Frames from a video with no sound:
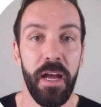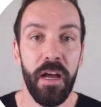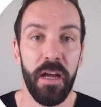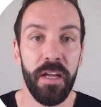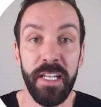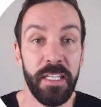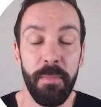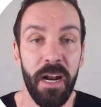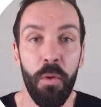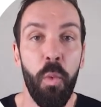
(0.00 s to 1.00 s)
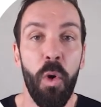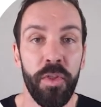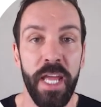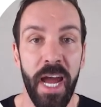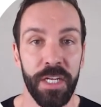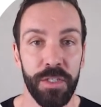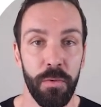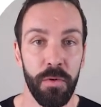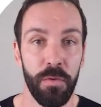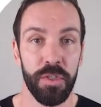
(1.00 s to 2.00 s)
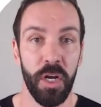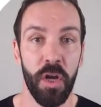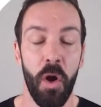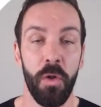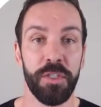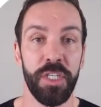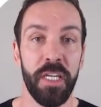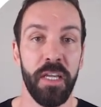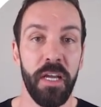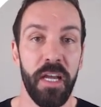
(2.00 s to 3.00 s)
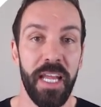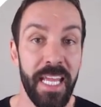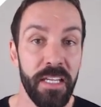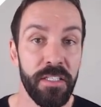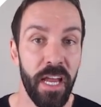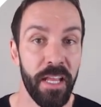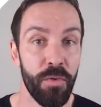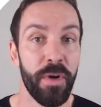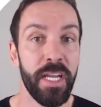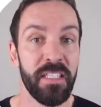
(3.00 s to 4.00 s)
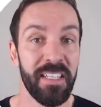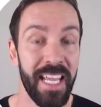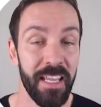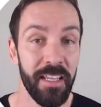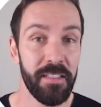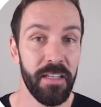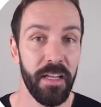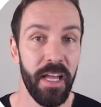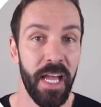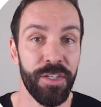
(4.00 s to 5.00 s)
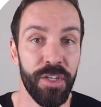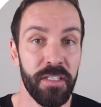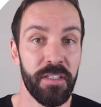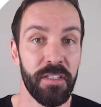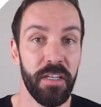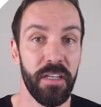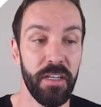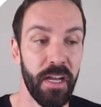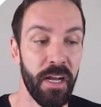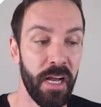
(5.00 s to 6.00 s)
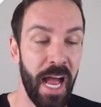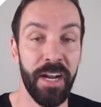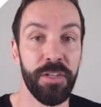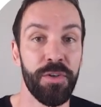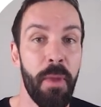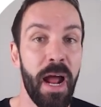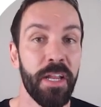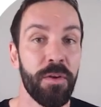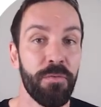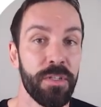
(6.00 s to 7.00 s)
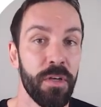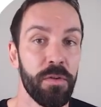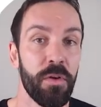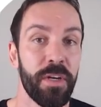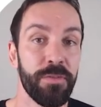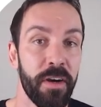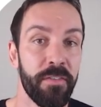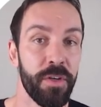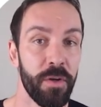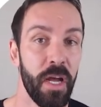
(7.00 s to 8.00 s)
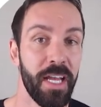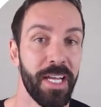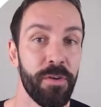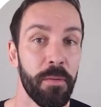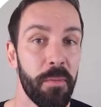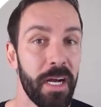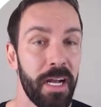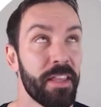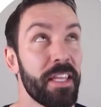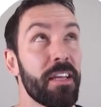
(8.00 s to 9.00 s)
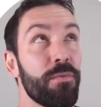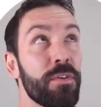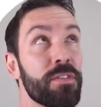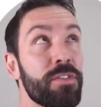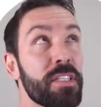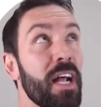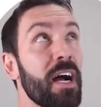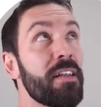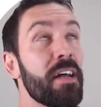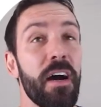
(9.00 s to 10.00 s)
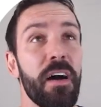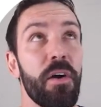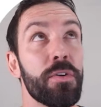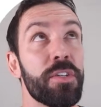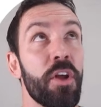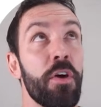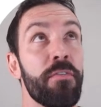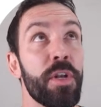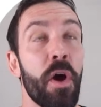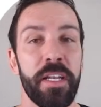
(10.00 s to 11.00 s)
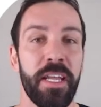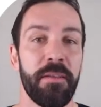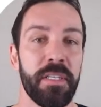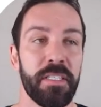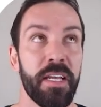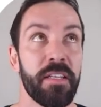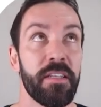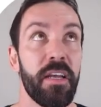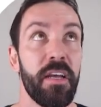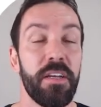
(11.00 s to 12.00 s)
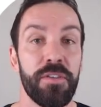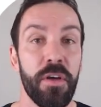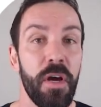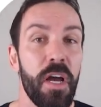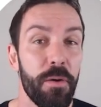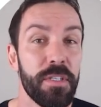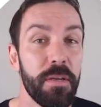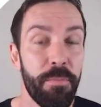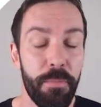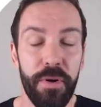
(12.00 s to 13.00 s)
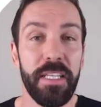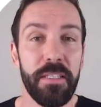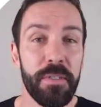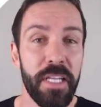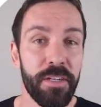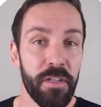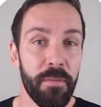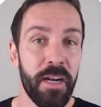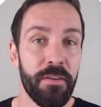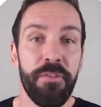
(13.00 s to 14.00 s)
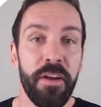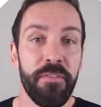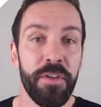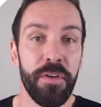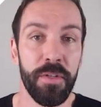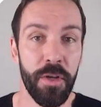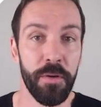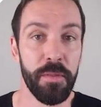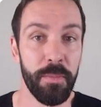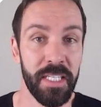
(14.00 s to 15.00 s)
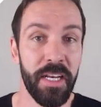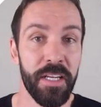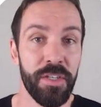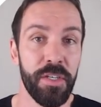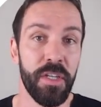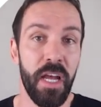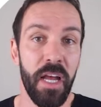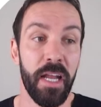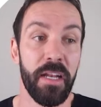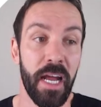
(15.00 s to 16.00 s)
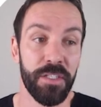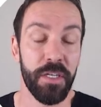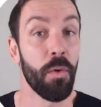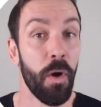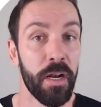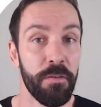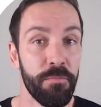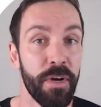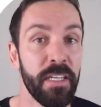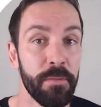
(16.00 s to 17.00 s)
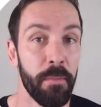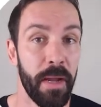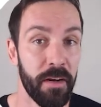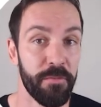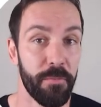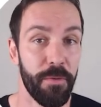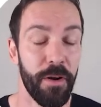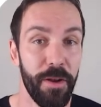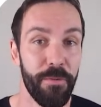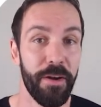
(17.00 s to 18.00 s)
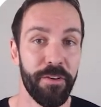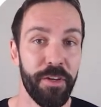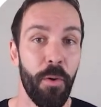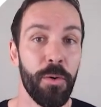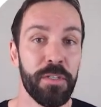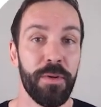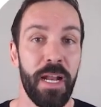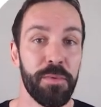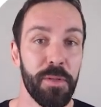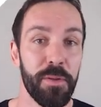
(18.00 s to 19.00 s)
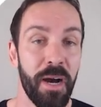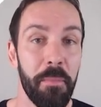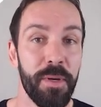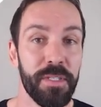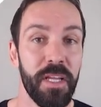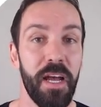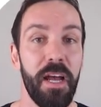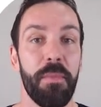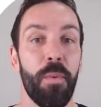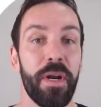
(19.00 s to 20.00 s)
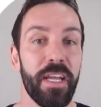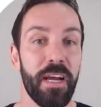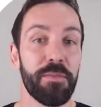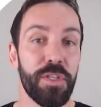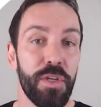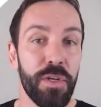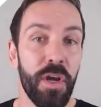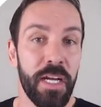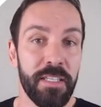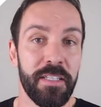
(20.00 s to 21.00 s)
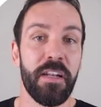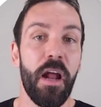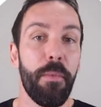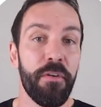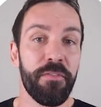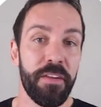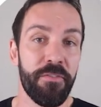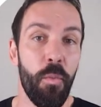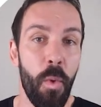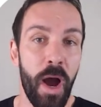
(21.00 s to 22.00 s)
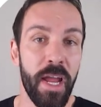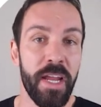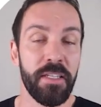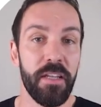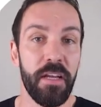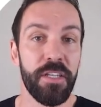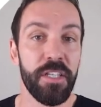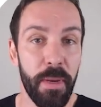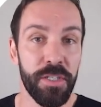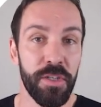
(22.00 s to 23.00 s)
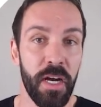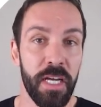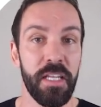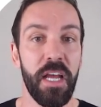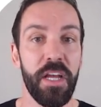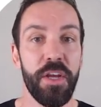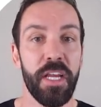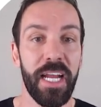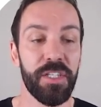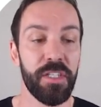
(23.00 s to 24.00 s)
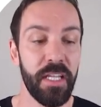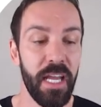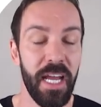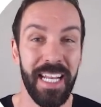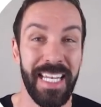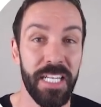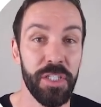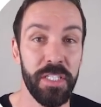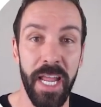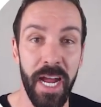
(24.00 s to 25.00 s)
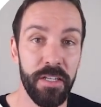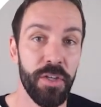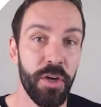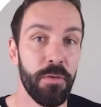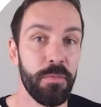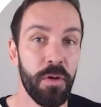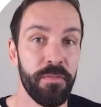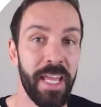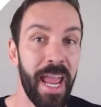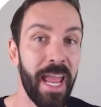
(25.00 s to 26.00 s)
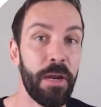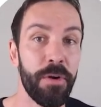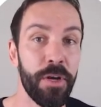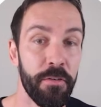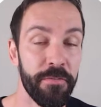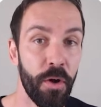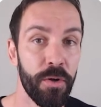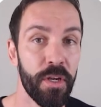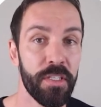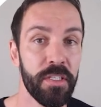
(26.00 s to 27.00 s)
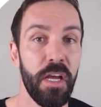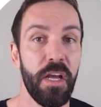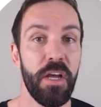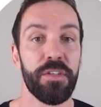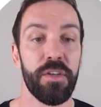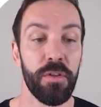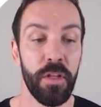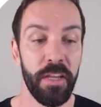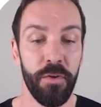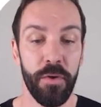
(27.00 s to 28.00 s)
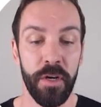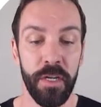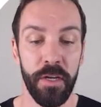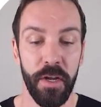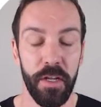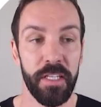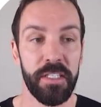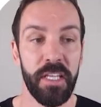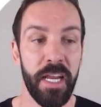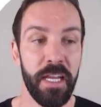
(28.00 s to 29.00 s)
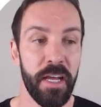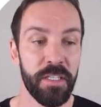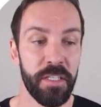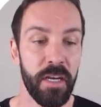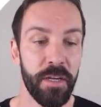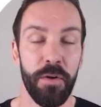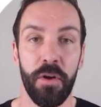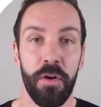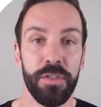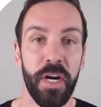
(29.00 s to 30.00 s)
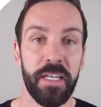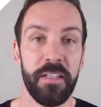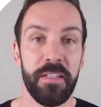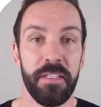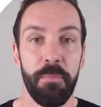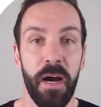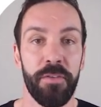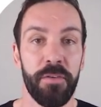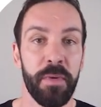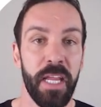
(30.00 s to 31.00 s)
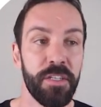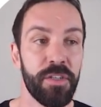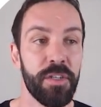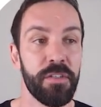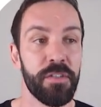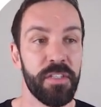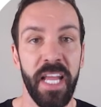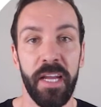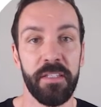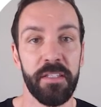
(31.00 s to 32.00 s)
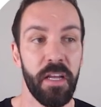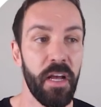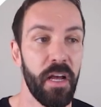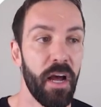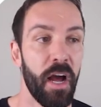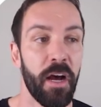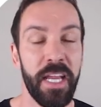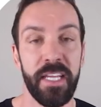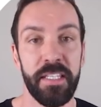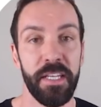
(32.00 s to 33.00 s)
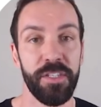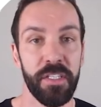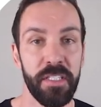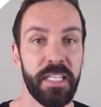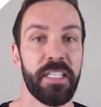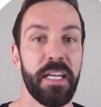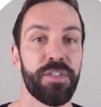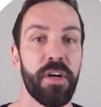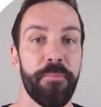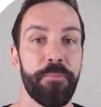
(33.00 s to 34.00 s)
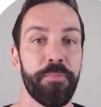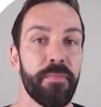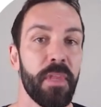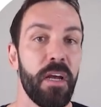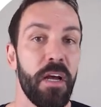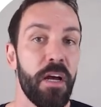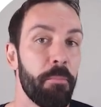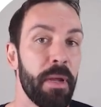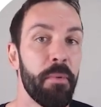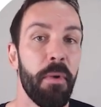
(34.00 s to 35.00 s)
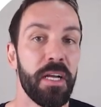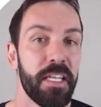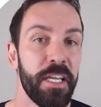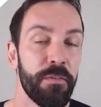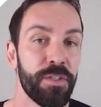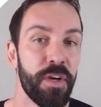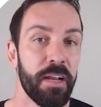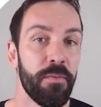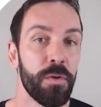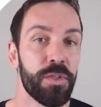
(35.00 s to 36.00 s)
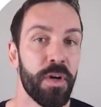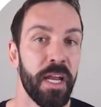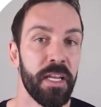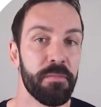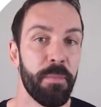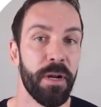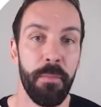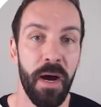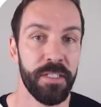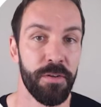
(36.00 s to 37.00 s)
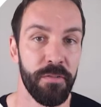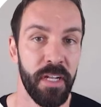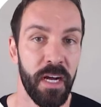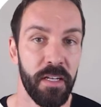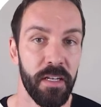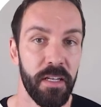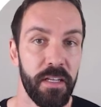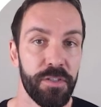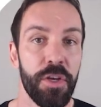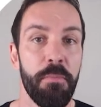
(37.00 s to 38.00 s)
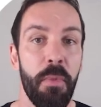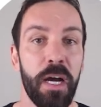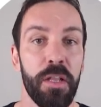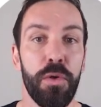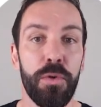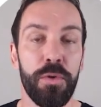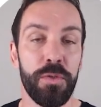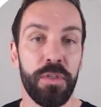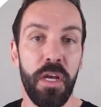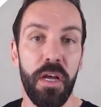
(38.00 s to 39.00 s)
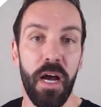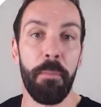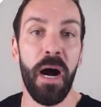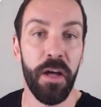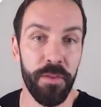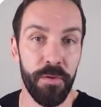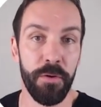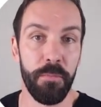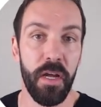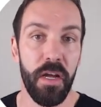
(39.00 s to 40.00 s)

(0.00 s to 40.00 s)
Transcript: It doesn't matter what the actual psychology is and the reason is, it just had a dramatic result on his revenue. It dropped by, I think it was just under or just over 19%. So it was a pretty substantial amount of revenue in terms of percentages, and actually quite a reasonable amount of revenue also in absolute numbers. But when it comes to you guys, there's a number of different ways to specialize. You can actually niche down in terms of the area of focus. So if you're let's say that you're a contractor that does bathroom, kitchens, decks, extensions, etc. People might see you a jack of all trades, but a master of none. So you might lose a bathroom